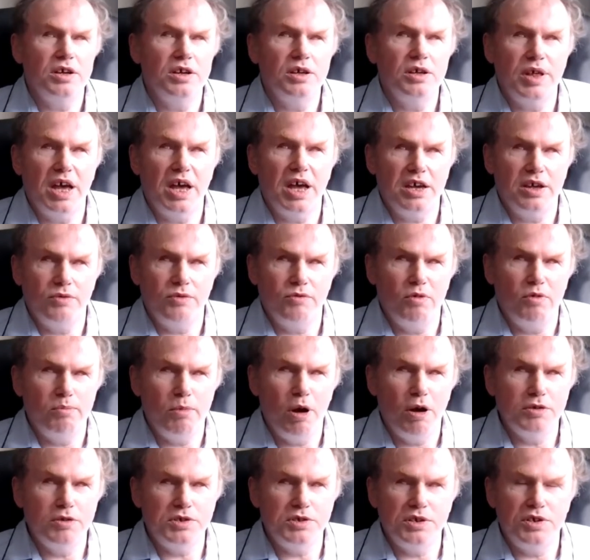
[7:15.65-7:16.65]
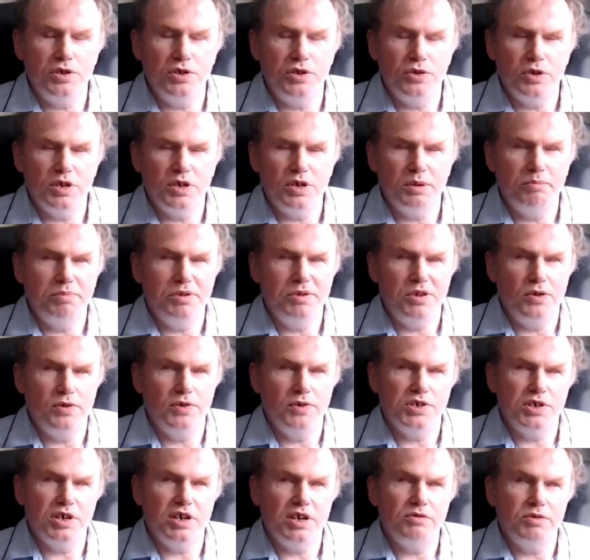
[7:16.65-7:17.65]
They can remote into your
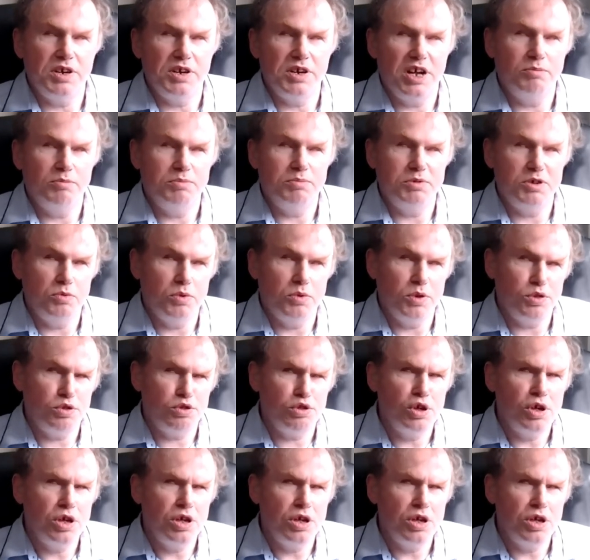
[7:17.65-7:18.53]
computer and help you with